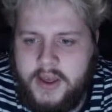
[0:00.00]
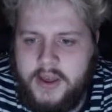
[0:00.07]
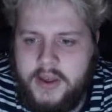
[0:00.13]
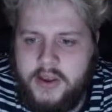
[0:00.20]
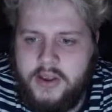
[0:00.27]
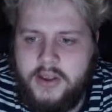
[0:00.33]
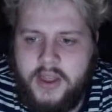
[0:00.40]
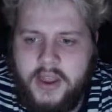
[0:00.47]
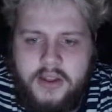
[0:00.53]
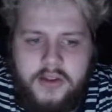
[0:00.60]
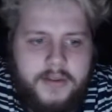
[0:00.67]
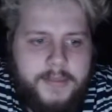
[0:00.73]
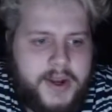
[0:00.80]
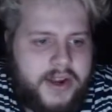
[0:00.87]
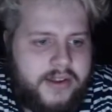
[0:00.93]
You can then use
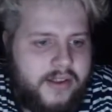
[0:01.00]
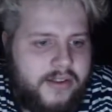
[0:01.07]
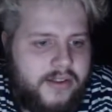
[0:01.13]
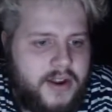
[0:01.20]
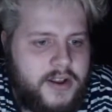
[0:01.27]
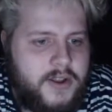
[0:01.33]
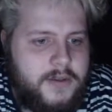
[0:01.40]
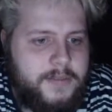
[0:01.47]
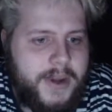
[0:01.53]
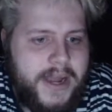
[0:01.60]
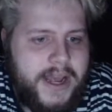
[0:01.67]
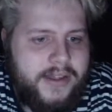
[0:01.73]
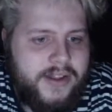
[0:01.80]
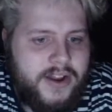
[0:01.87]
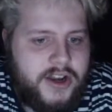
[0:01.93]
the budget to sign new
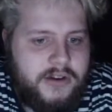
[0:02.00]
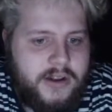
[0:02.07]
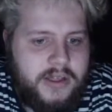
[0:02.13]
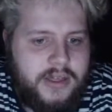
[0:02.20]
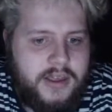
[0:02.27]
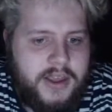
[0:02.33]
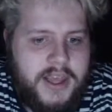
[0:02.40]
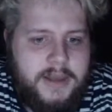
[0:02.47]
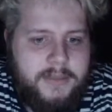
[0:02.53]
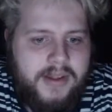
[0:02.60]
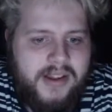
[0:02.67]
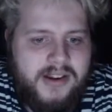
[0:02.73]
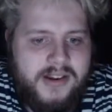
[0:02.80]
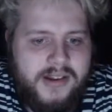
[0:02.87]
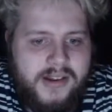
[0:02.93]
players to strengthen key
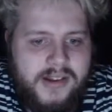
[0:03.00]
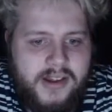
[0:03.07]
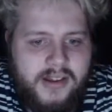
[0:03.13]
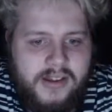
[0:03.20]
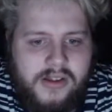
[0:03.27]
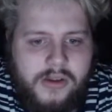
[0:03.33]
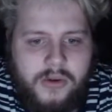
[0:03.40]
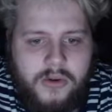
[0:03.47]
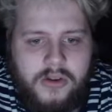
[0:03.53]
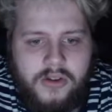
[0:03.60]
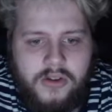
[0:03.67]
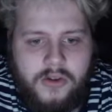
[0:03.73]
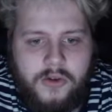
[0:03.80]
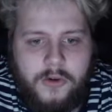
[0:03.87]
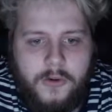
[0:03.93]
positions as soon
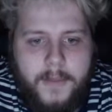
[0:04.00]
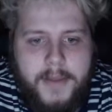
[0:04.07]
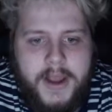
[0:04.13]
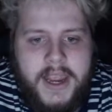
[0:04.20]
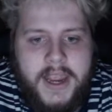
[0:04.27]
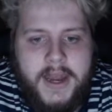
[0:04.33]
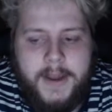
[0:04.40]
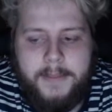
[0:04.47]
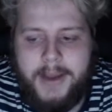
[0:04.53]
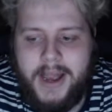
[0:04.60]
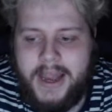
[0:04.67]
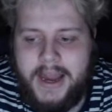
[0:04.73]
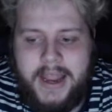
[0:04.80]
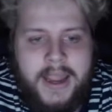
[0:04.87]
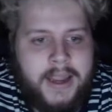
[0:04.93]
as you begin
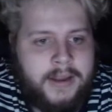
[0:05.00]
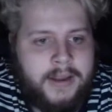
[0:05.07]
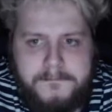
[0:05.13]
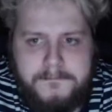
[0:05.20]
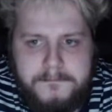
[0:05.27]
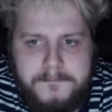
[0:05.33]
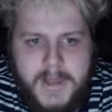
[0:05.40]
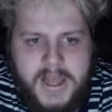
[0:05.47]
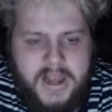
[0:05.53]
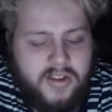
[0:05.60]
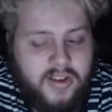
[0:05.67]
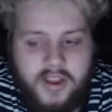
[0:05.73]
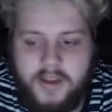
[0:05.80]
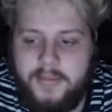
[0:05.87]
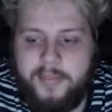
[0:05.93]
playing. So
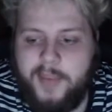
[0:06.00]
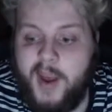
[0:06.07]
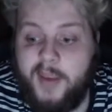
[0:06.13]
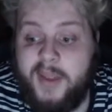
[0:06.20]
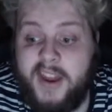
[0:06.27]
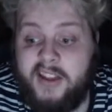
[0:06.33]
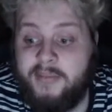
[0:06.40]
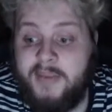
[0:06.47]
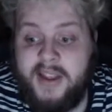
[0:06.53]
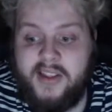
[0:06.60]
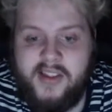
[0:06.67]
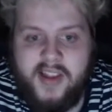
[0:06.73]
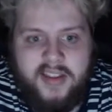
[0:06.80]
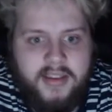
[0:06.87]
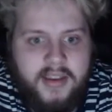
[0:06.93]
you can become the next Man
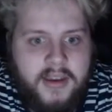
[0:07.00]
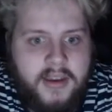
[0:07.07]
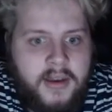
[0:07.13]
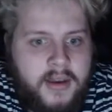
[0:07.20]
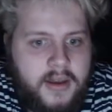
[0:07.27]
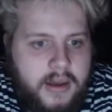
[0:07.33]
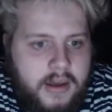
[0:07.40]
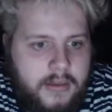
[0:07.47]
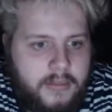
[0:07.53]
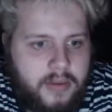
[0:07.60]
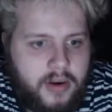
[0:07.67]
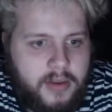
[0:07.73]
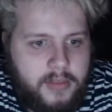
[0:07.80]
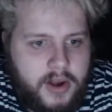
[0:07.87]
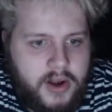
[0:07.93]
City,
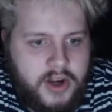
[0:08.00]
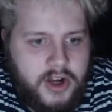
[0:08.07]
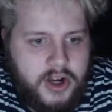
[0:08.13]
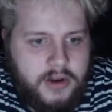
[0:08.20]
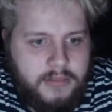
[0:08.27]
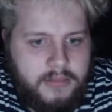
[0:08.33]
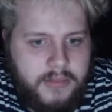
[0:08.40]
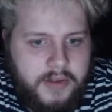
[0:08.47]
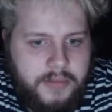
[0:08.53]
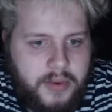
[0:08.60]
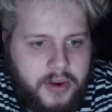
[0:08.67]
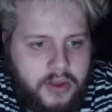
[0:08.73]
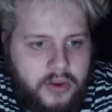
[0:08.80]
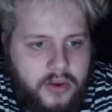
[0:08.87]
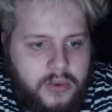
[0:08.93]
pretty much. That's pretty
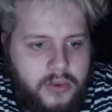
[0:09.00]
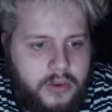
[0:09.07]
cool.